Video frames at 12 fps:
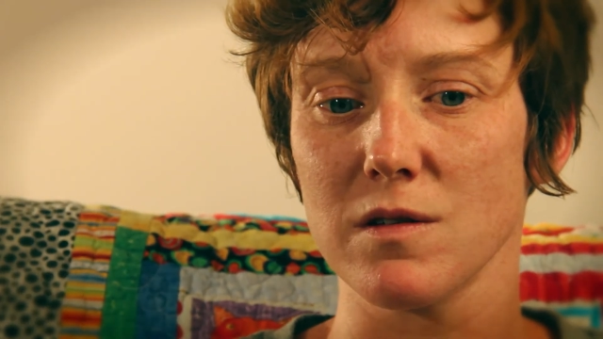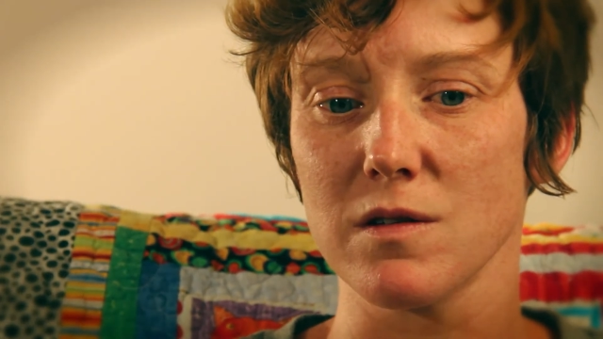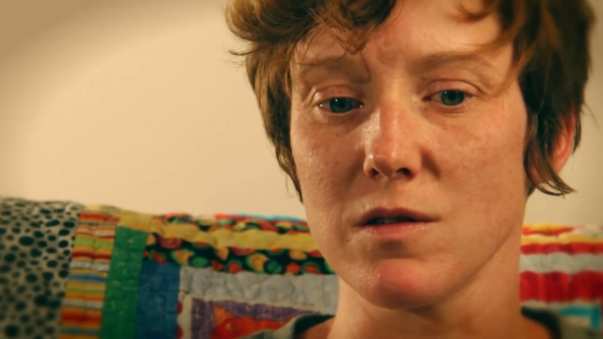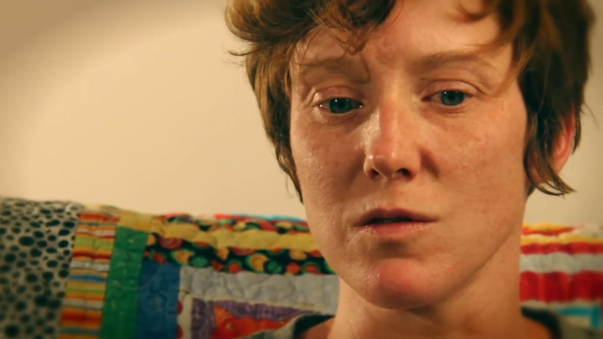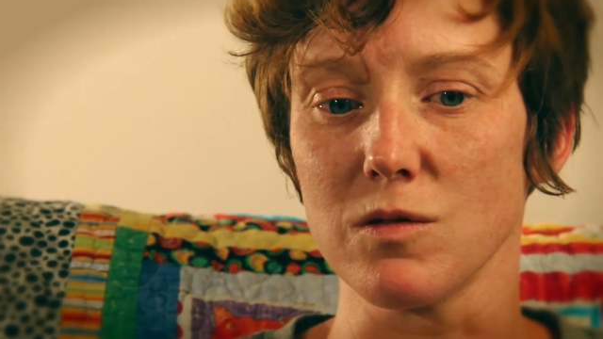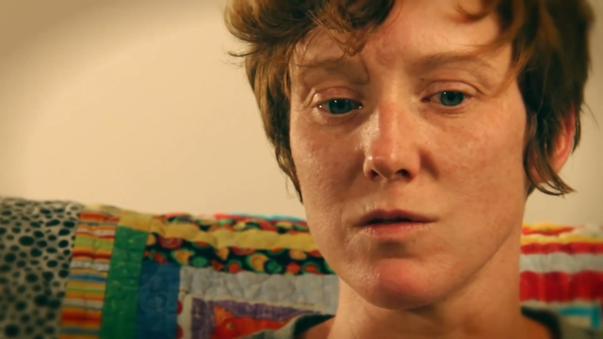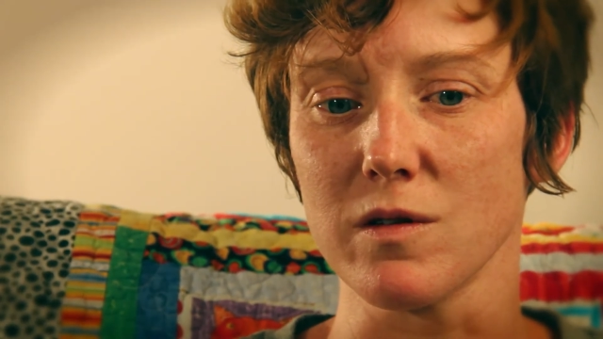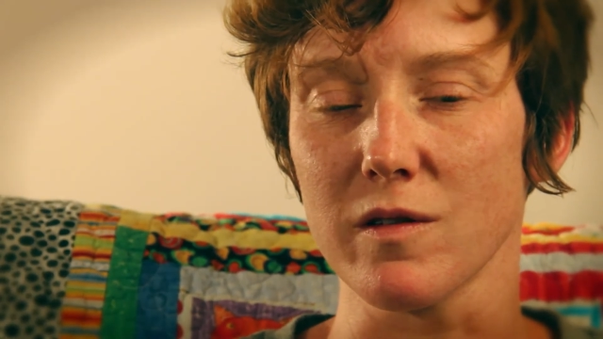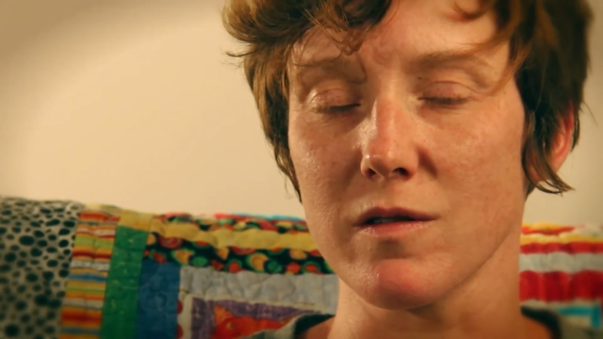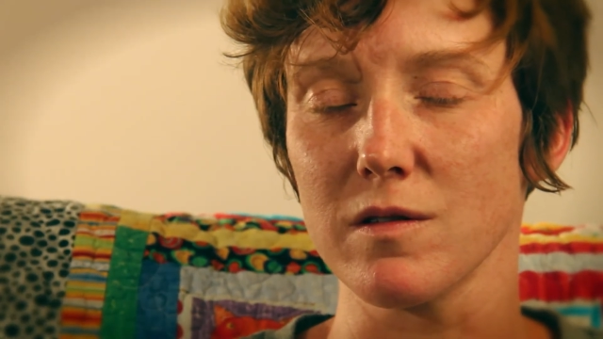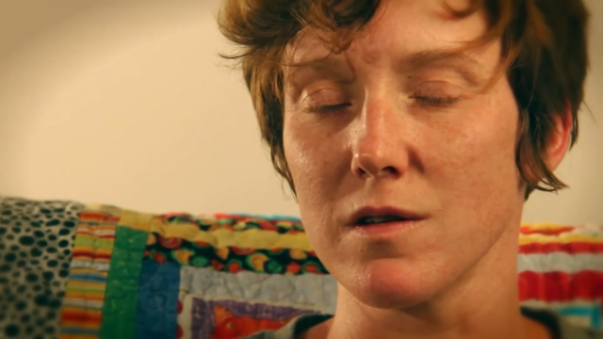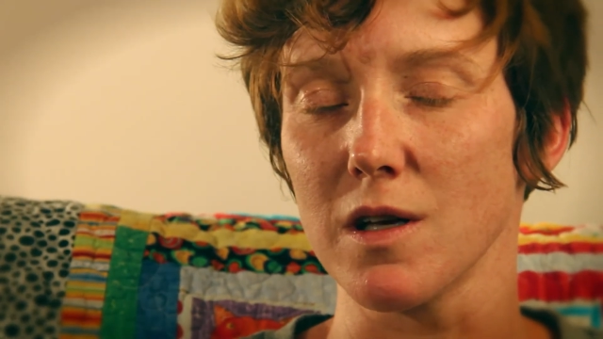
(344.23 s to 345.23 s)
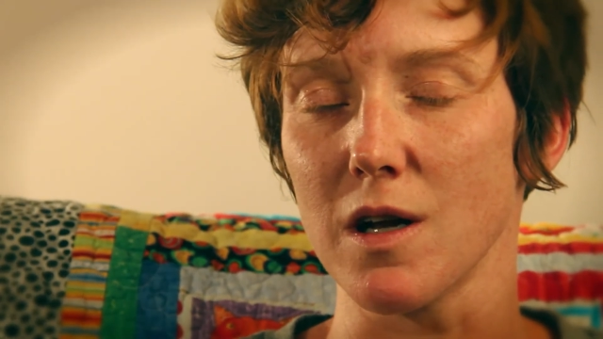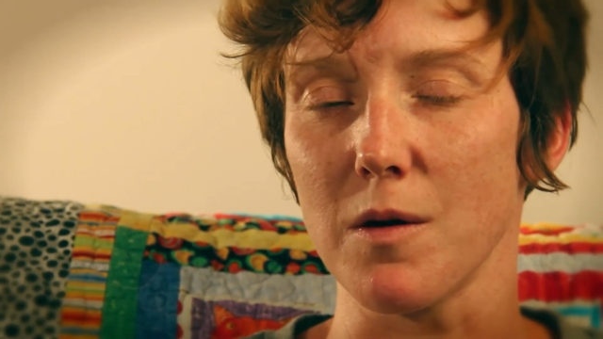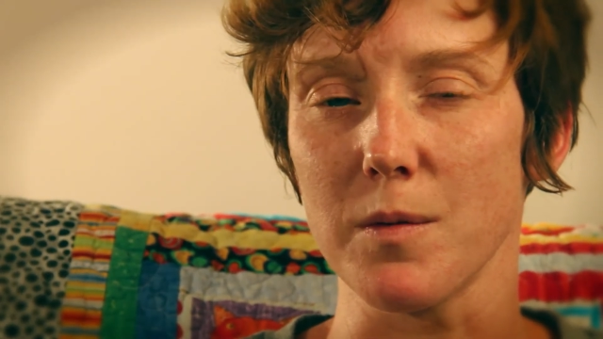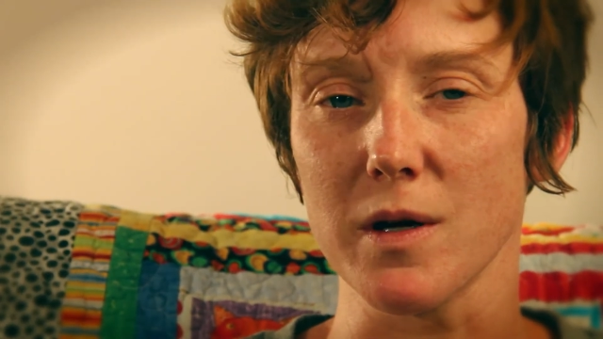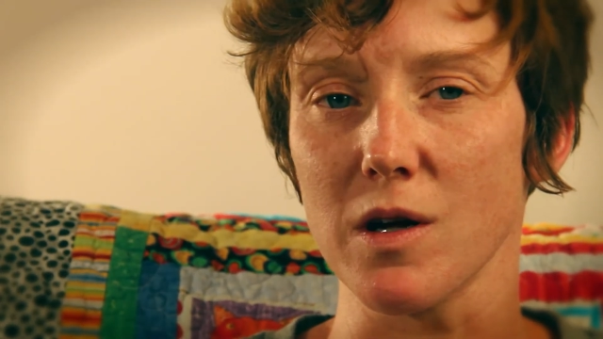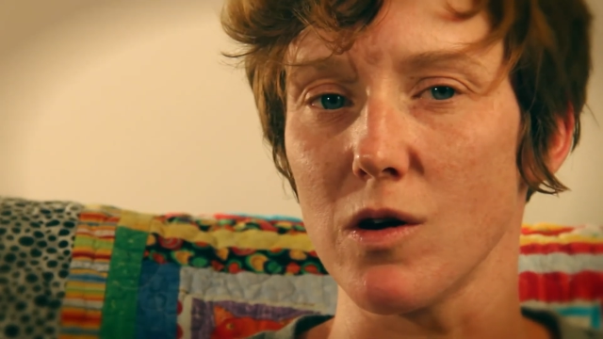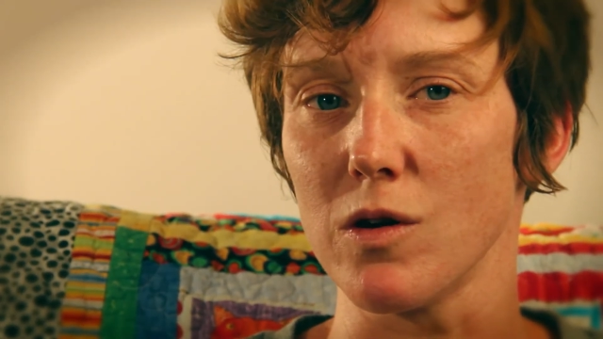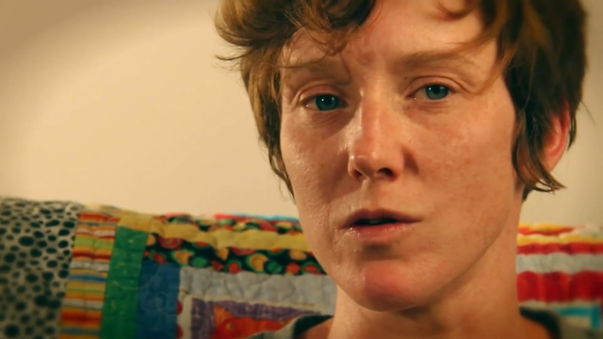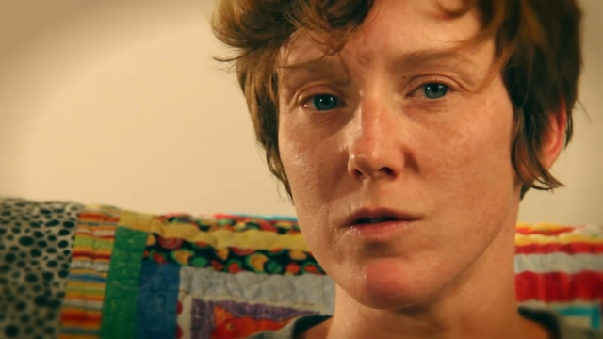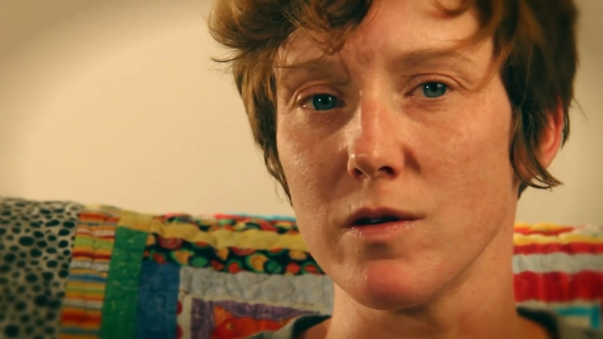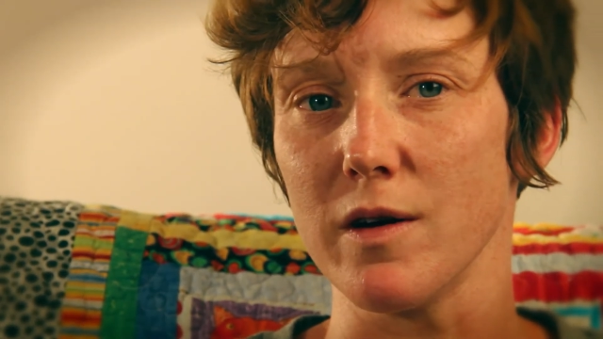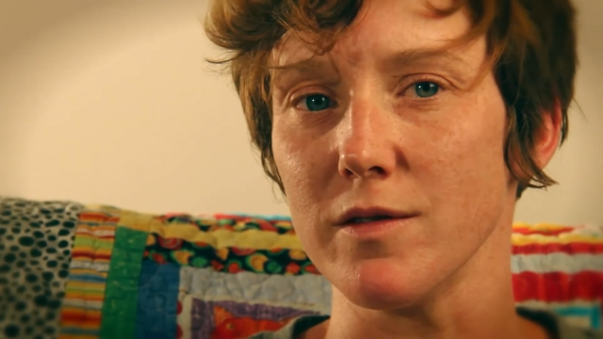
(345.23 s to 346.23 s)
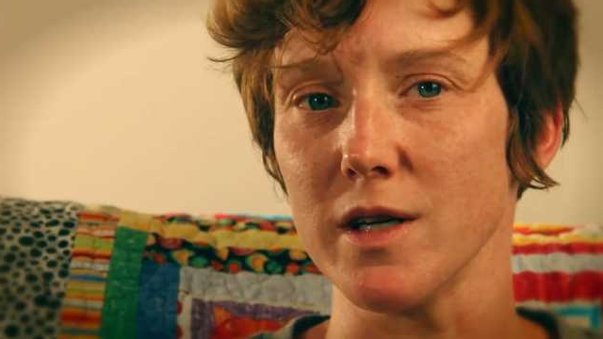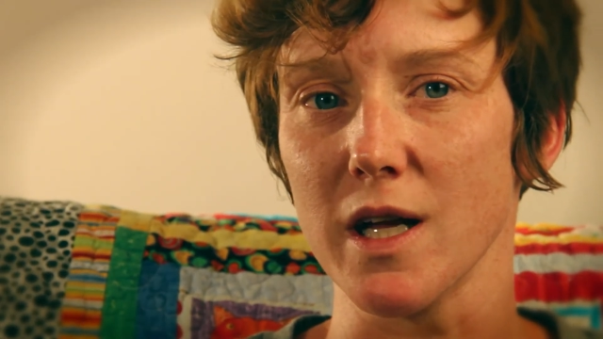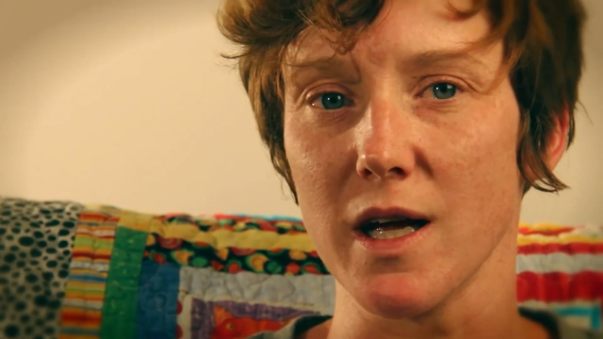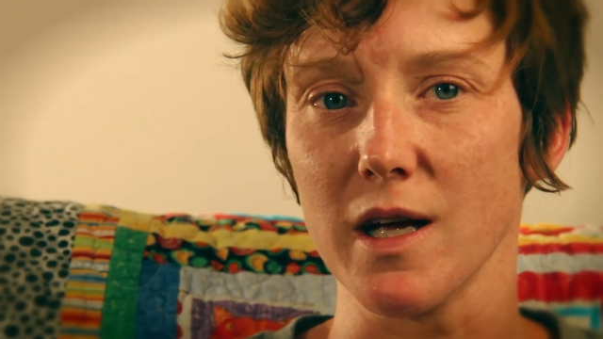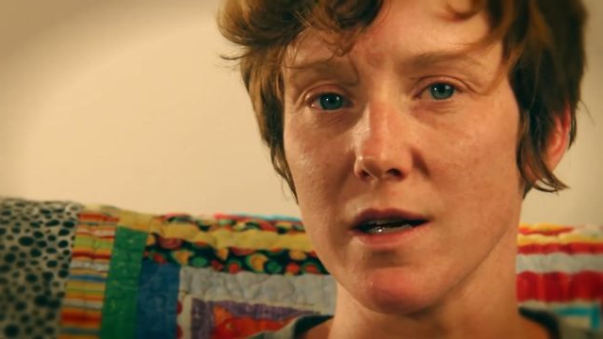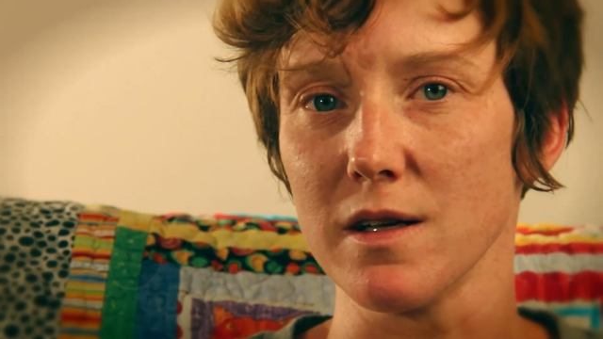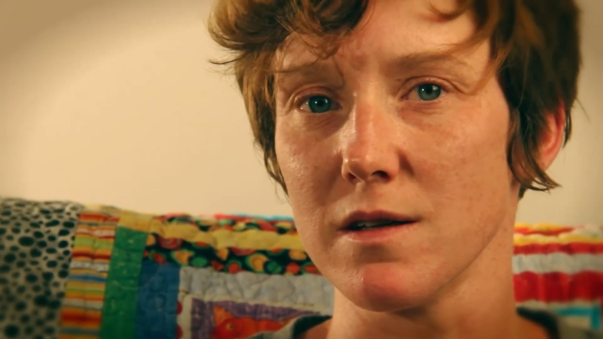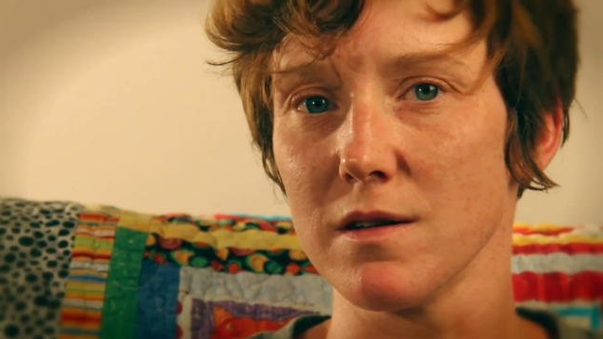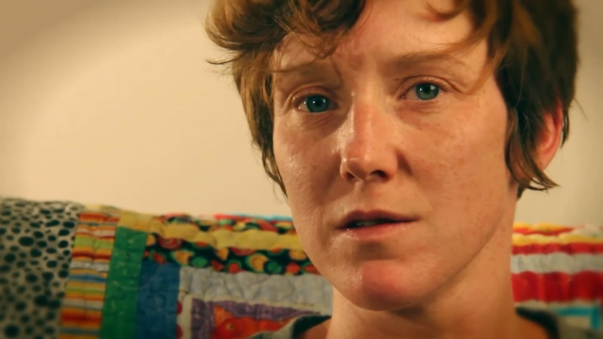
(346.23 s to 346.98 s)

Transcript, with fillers: to just get up and go every day and